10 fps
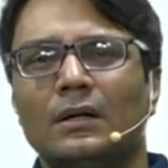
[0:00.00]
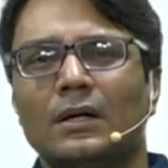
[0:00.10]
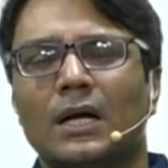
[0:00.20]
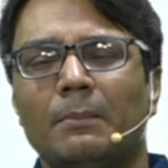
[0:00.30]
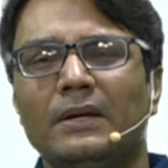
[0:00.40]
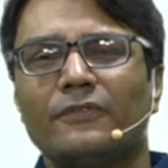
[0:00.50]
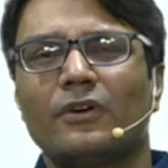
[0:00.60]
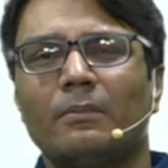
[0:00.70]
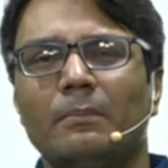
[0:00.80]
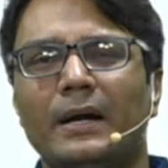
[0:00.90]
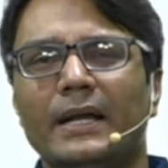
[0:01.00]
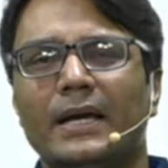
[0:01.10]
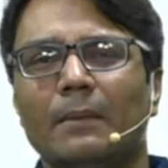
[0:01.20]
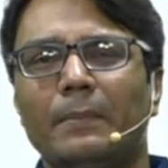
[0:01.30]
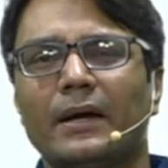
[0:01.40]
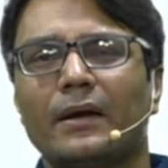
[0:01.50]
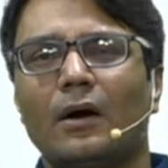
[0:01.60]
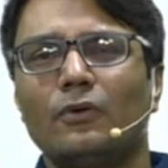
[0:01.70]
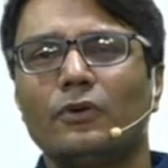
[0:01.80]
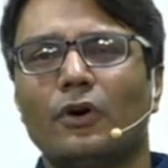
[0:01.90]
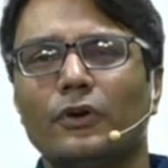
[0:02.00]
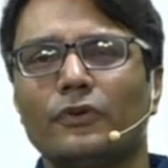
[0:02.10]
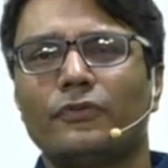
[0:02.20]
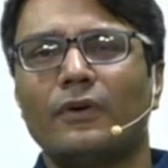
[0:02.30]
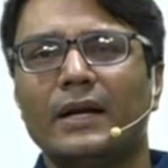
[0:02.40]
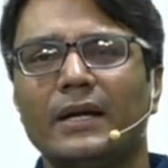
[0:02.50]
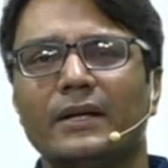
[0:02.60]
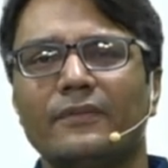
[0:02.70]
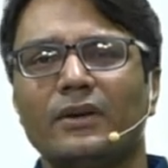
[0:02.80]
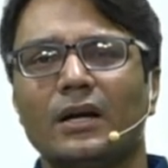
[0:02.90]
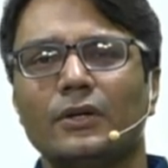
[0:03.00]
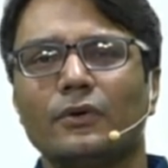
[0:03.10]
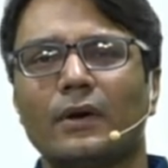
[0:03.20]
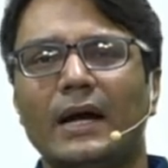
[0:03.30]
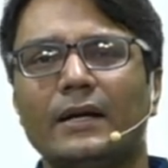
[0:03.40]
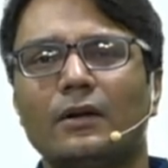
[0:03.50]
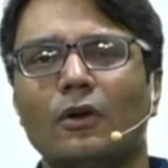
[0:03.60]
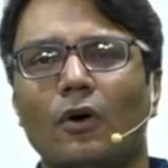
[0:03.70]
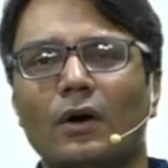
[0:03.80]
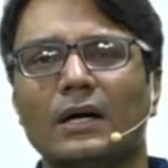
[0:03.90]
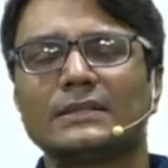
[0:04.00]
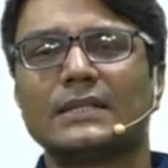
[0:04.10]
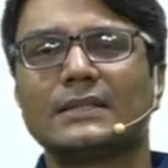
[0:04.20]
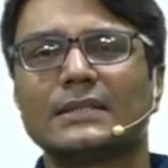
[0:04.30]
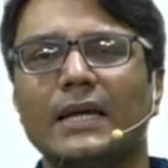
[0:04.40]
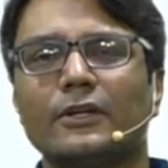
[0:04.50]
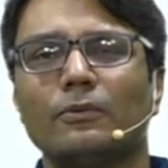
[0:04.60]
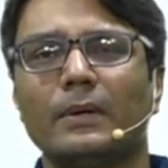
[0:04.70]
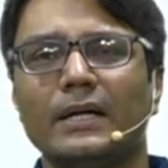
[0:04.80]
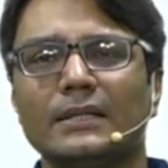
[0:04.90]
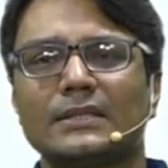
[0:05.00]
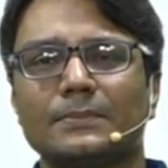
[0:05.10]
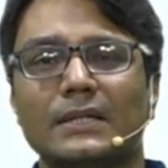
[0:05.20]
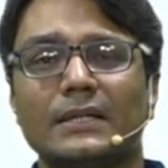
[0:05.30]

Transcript: Coming from a medical background, don't you find it difficult to write long answers like humanities subject?